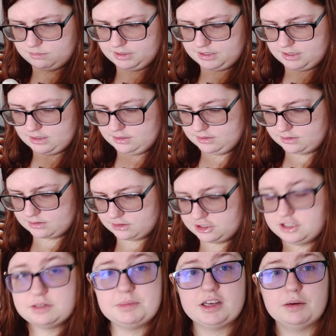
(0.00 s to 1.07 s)
because
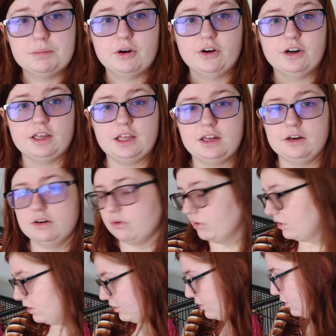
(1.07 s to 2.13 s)
she's a bigger bird. In
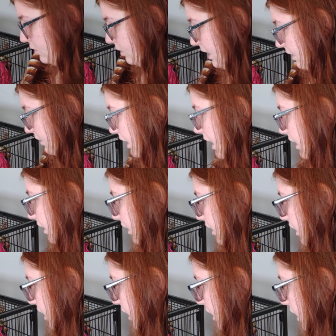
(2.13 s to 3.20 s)
order to have
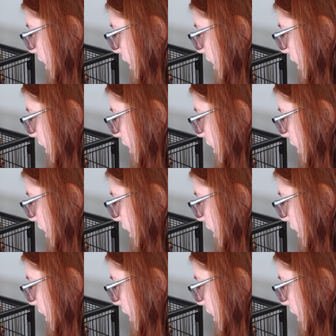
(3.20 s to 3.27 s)
gotten